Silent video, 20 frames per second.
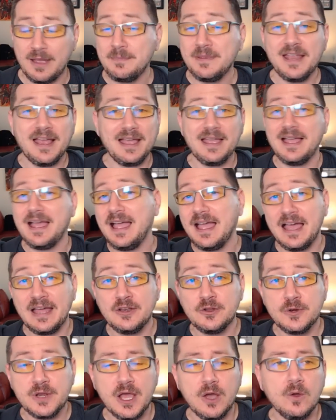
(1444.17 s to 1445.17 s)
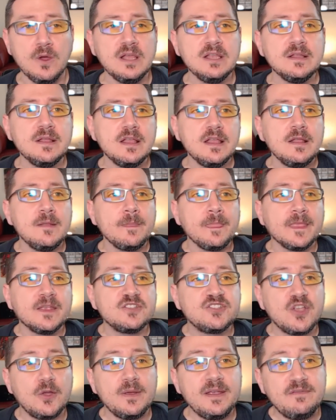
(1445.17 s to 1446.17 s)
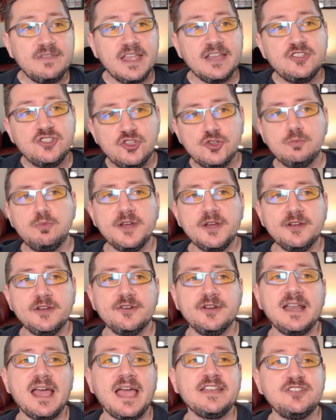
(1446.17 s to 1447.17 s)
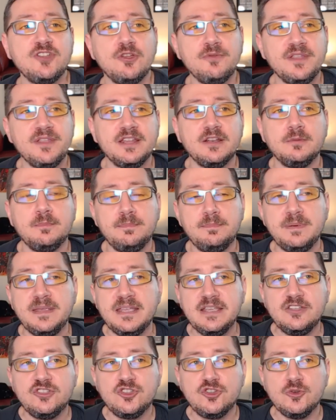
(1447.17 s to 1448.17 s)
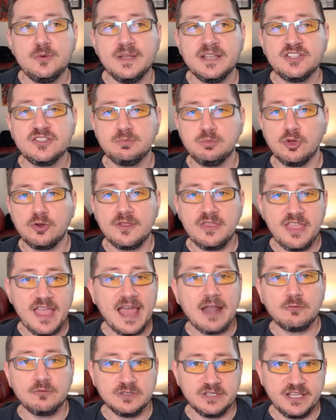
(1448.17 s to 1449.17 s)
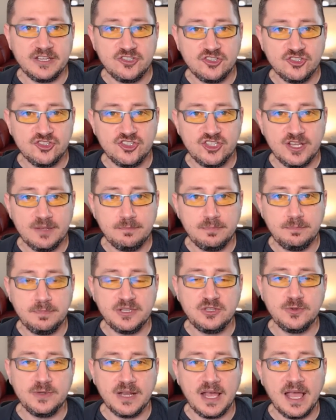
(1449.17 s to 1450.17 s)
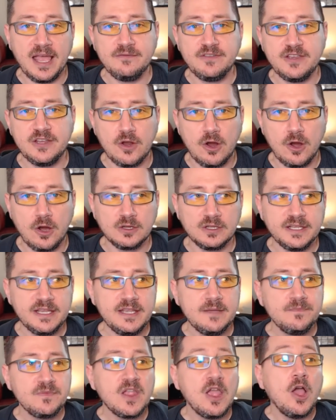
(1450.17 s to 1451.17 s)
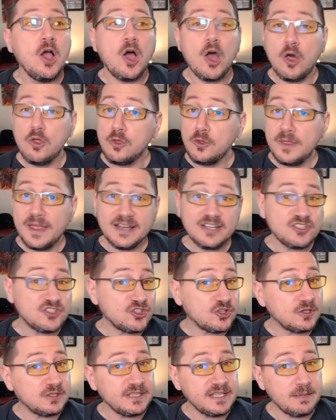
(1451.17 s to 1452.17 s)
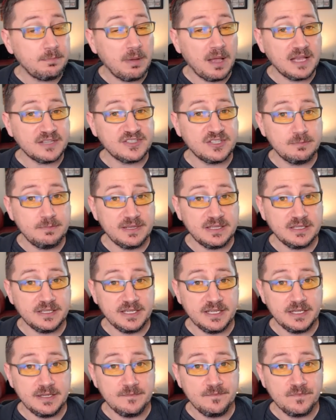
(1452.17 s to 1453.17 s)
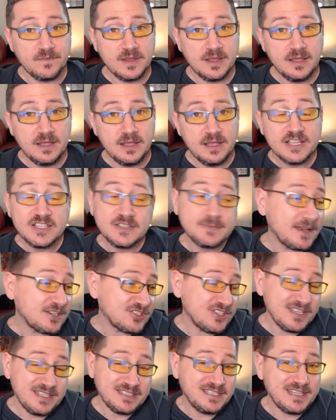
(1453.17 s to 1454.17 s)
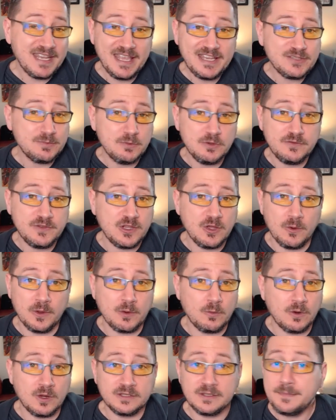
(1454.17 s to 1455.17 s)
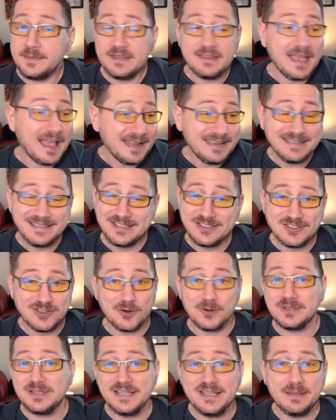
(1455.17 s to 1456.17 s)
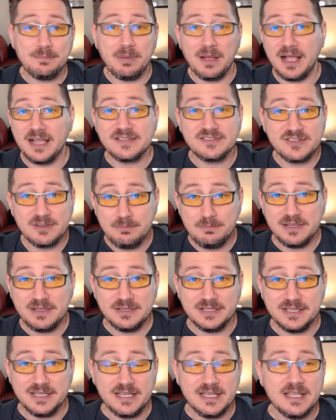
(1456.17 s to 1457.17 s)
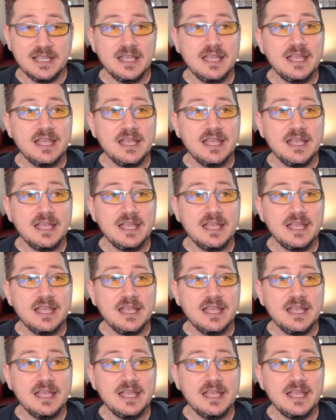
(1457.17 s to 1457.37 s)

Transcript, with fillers: I mean, I, I don't know. So if they do bring her in, I don't think it'll be to explore that relationship between Ivy and Harley, although that is certainly a possibility, especially in today's movie going world. I mean, that is certainly a possibility.